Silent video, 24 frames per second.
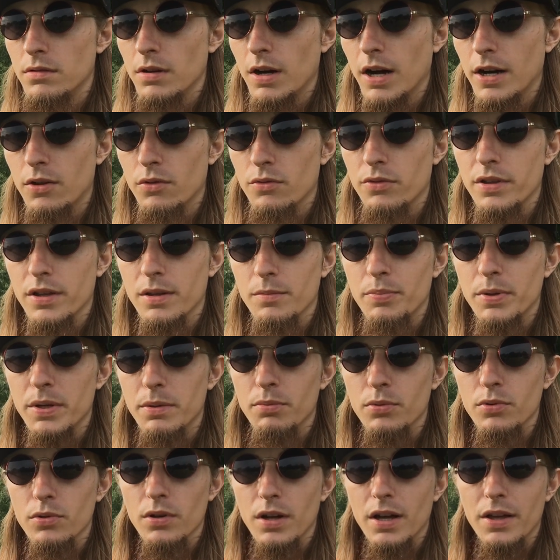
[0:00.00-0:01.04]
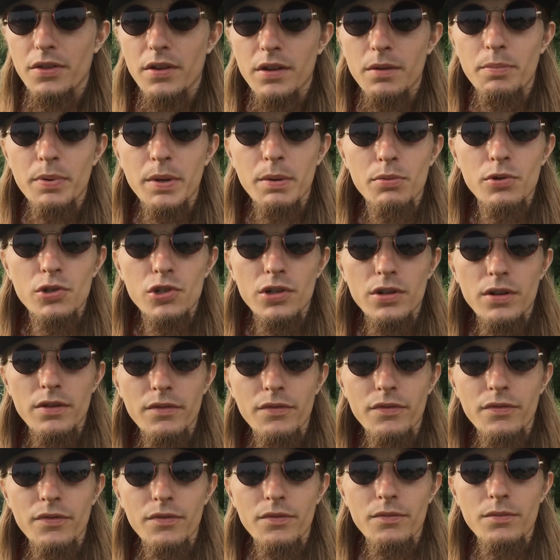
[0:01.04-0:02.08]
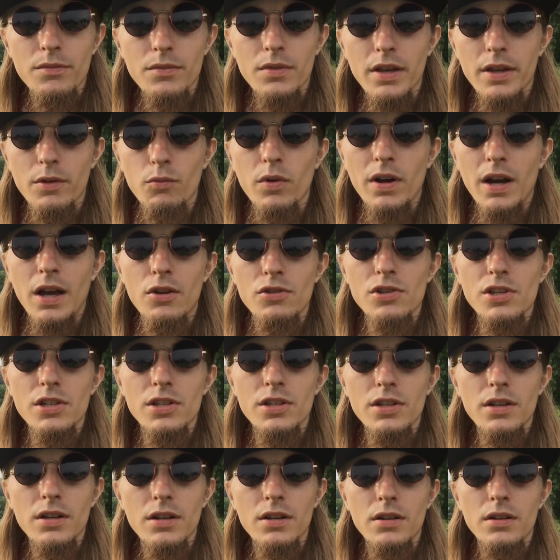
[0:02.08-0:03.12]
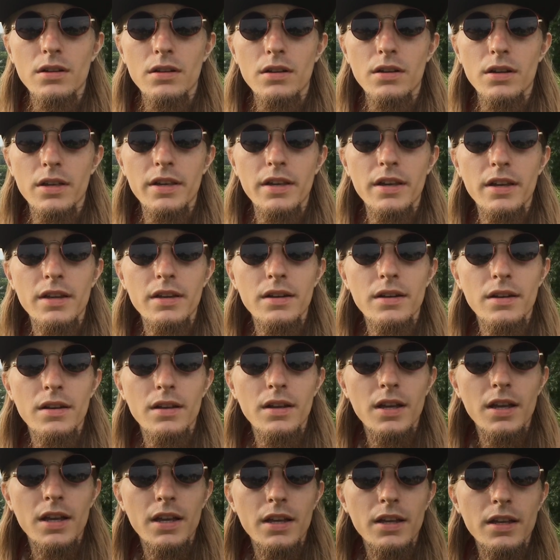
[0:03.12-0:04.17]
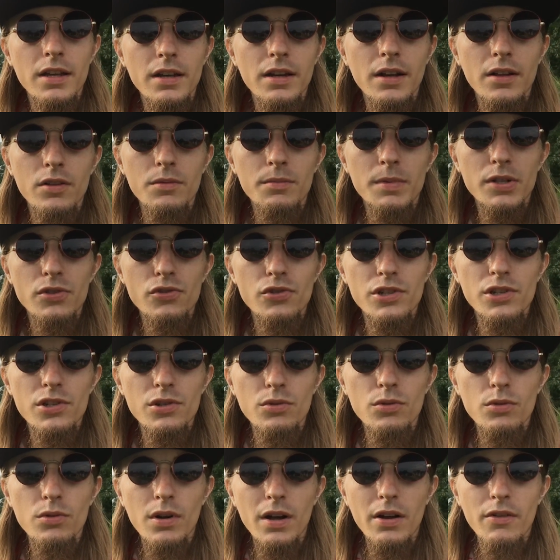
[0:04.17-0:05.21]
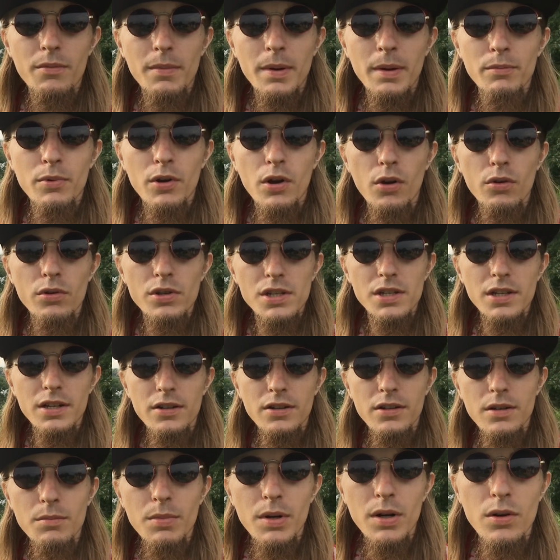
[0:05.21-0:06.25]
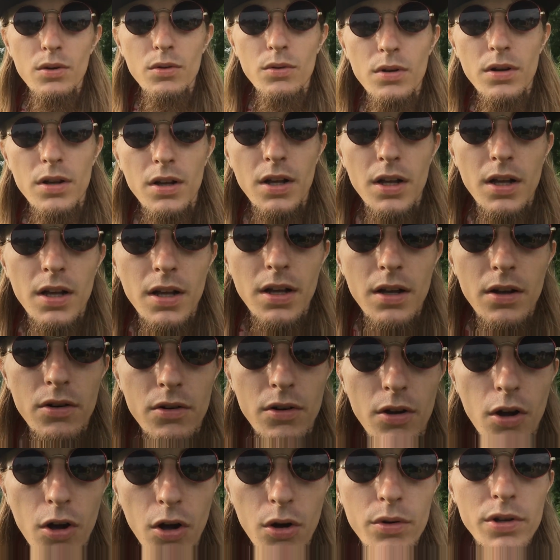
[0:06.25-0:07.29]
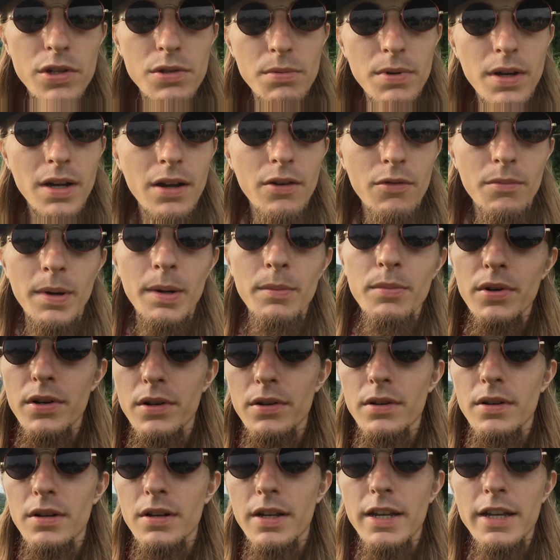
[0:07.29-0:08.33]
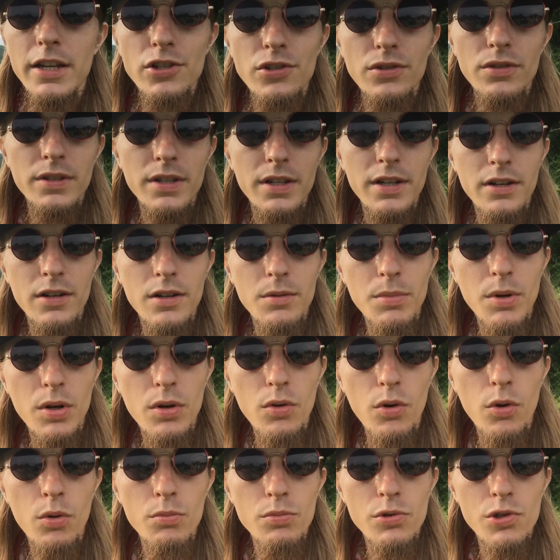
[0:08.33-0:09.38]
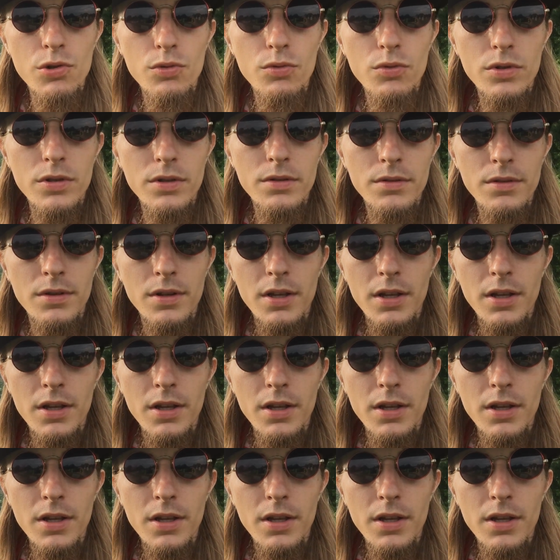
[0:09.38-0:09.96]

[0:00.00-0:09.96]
I don't think people, I think people should have, like when I was a, a kid in elementary school, I remember always hearing about, or not always, but I remember occasionally hearing about homeschooling.